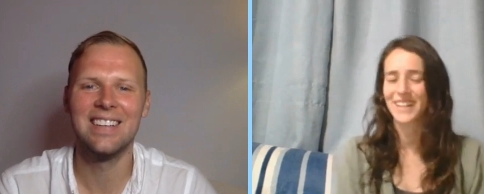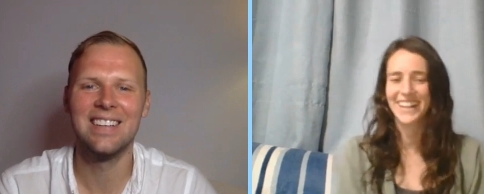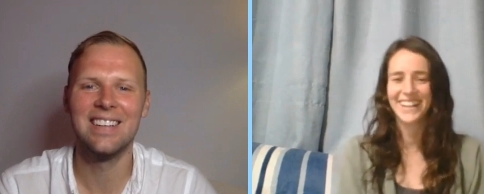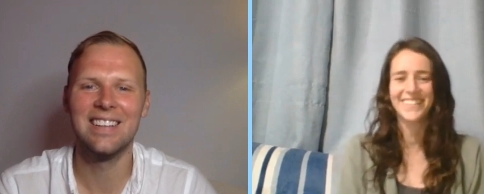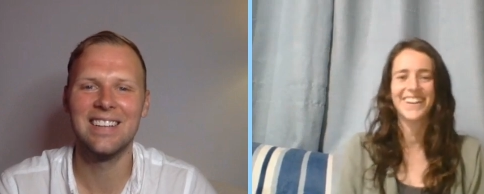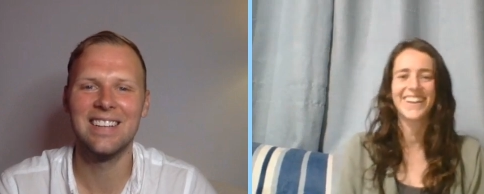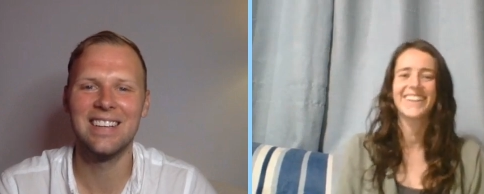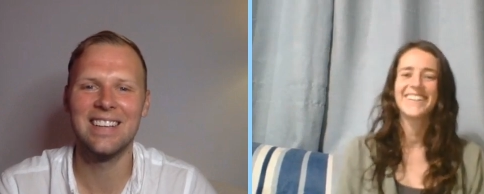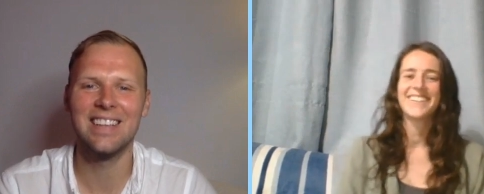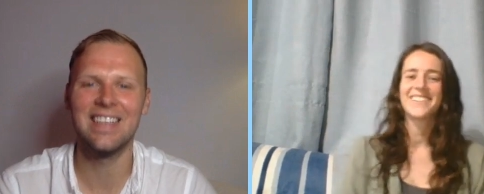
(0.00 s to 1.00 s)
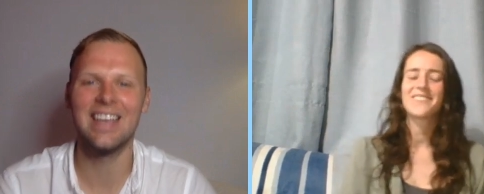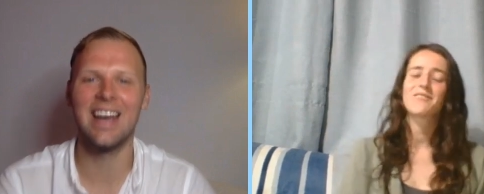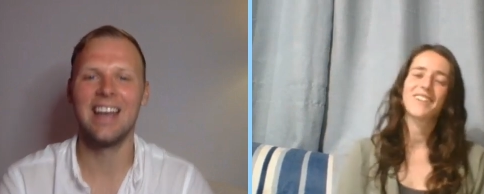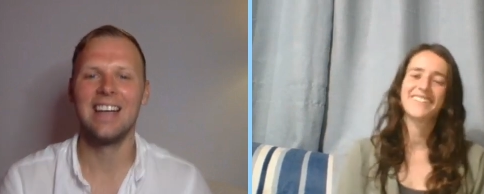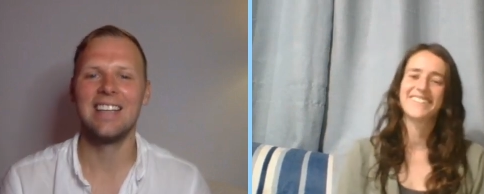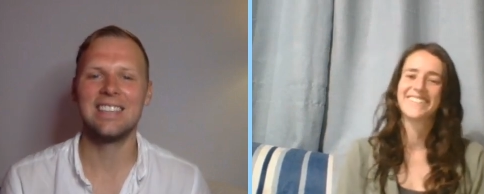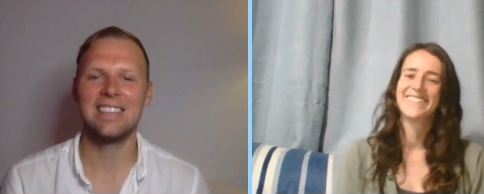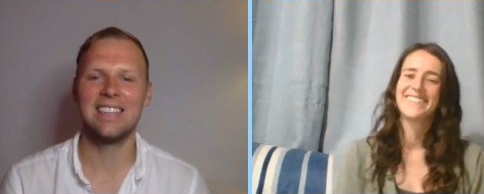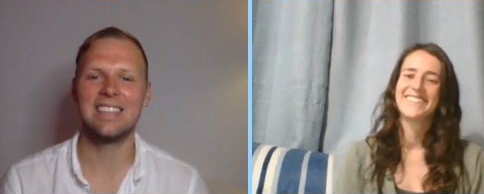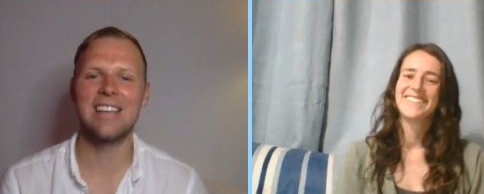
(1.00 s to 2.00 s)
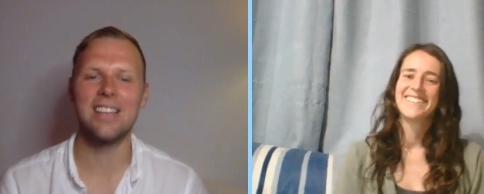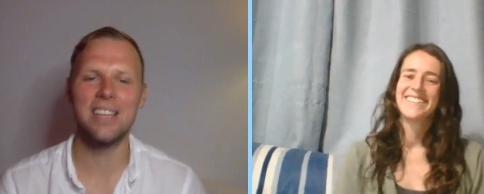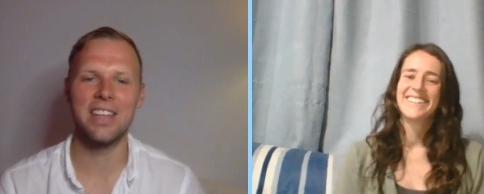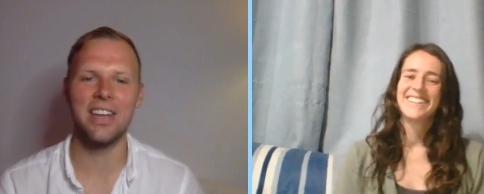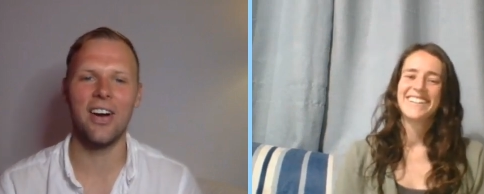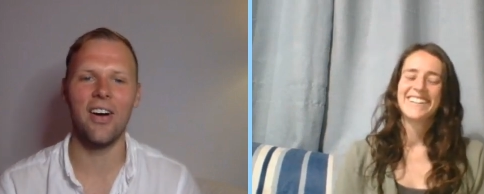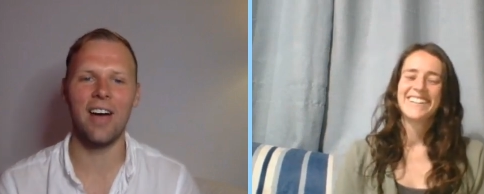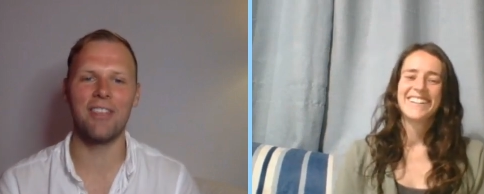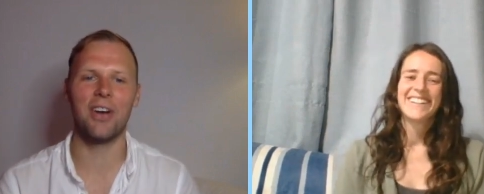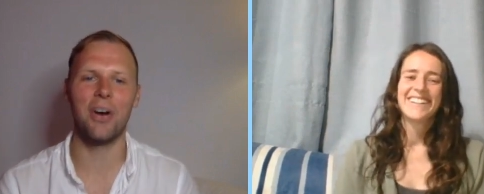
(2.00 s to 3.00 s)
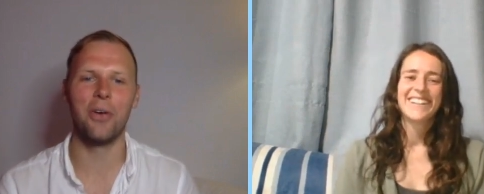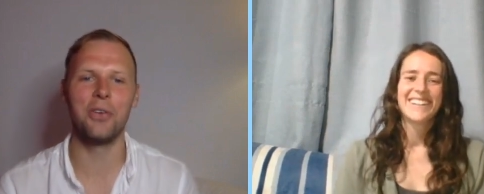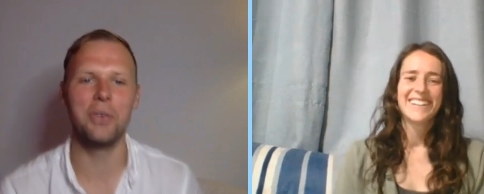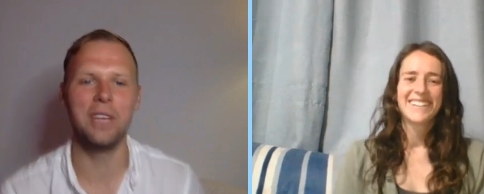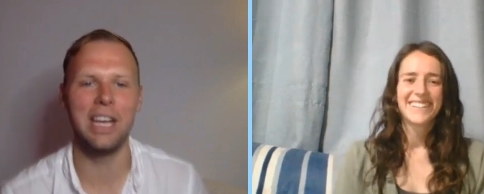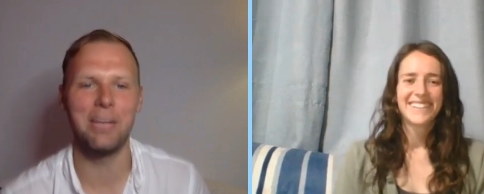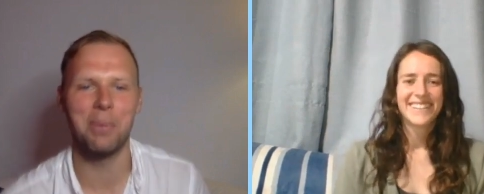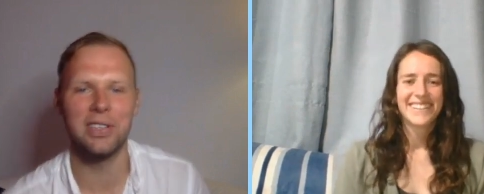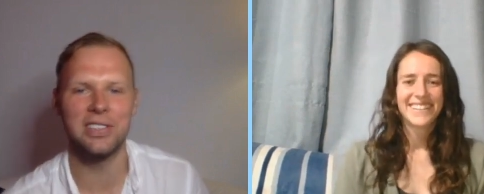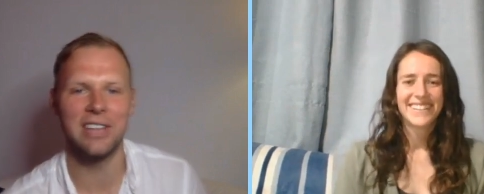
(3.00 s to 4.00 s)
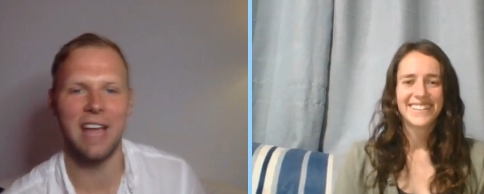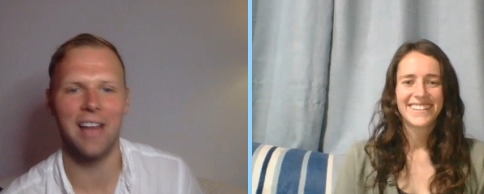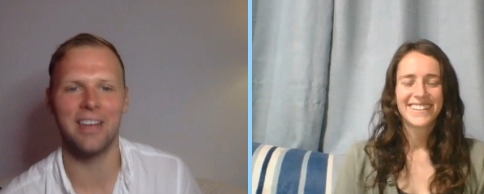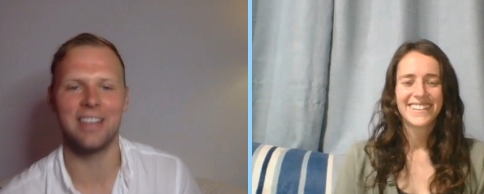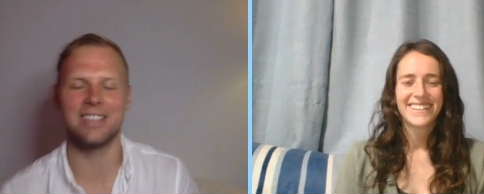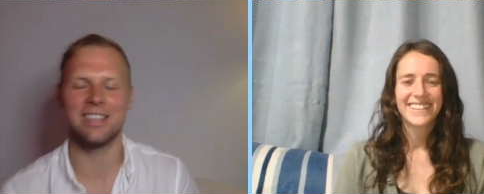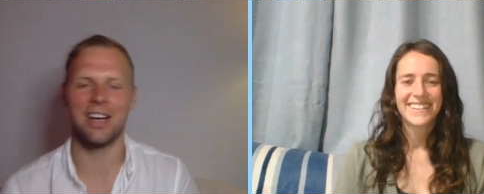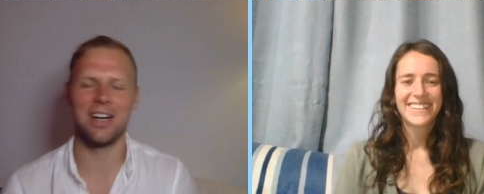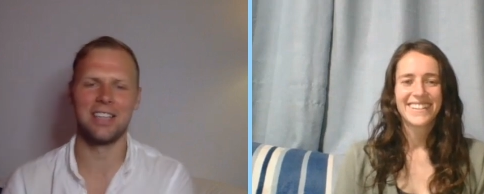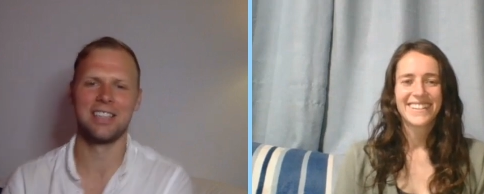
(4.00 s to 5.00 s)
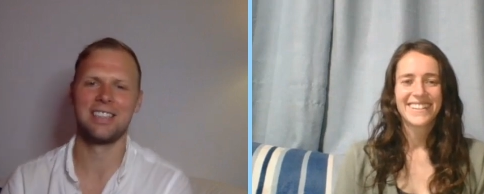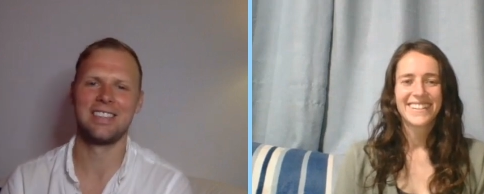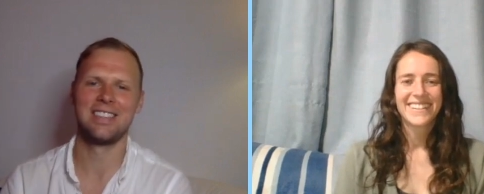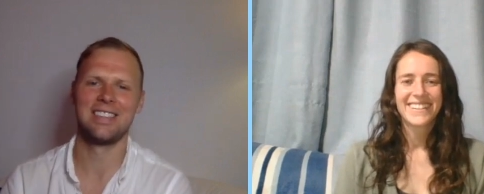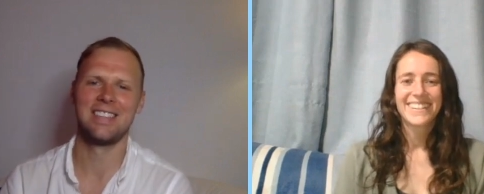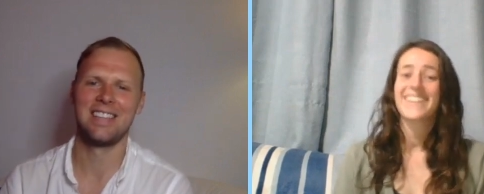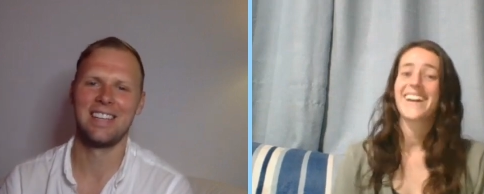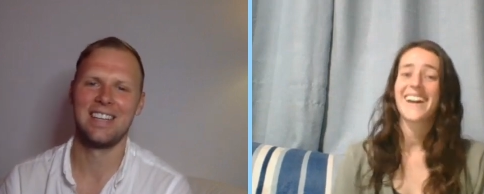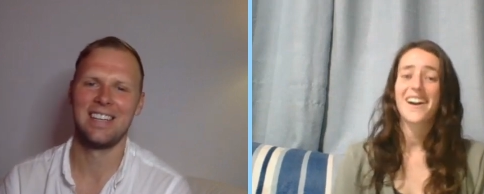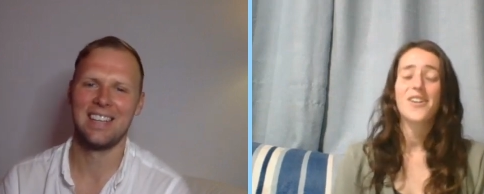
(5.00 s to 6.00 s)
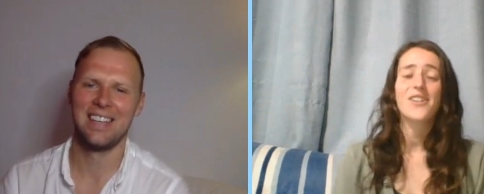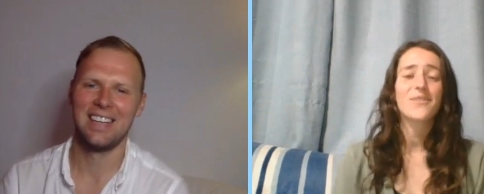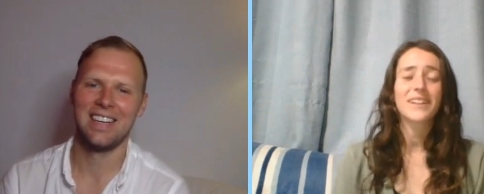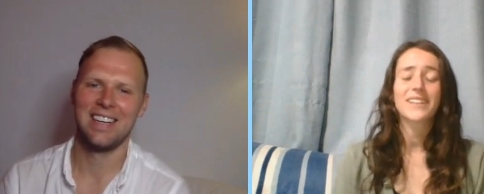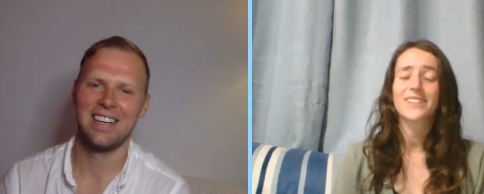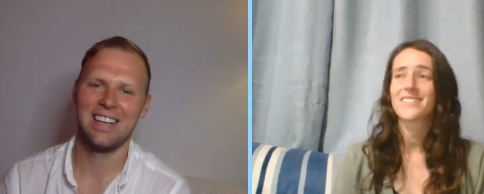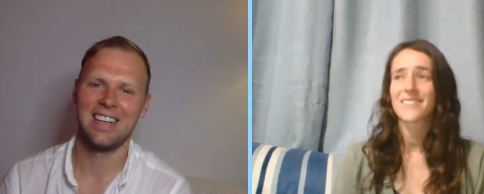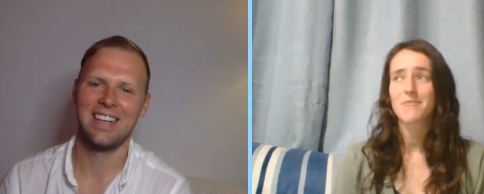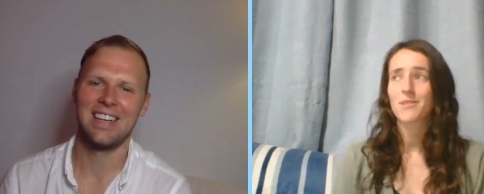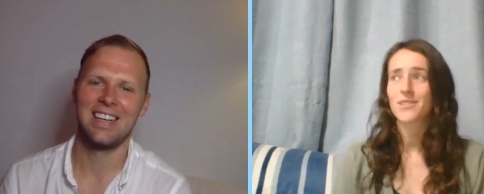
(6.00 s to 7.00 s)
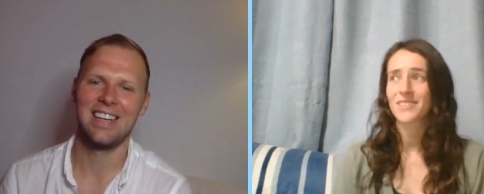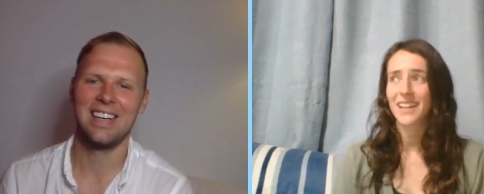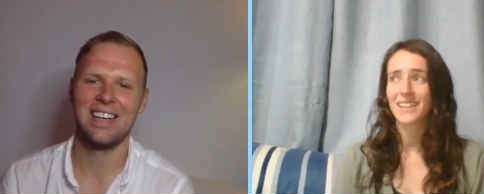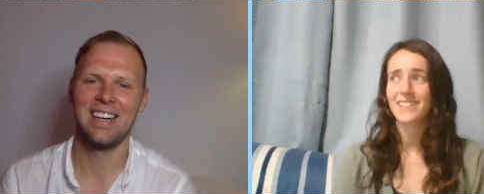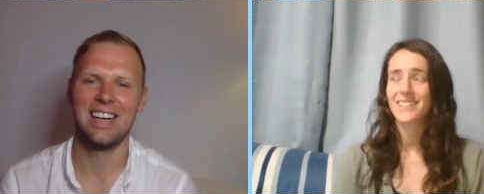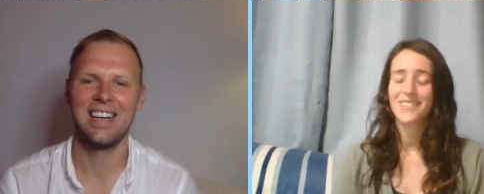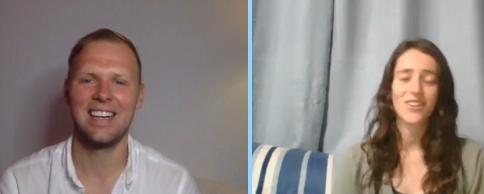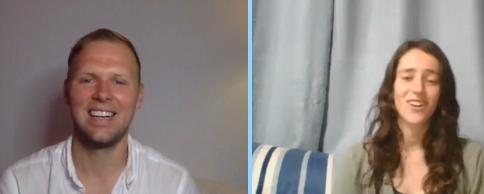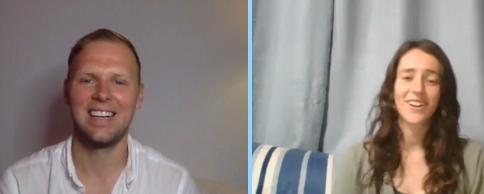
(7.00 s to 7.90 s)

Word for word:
Speaker 1: But anyway, yeah. It
Speaker 2: like they all have their own unique personalities, huh?
Speaker 1: Yeah. Oh my goodness, their personalities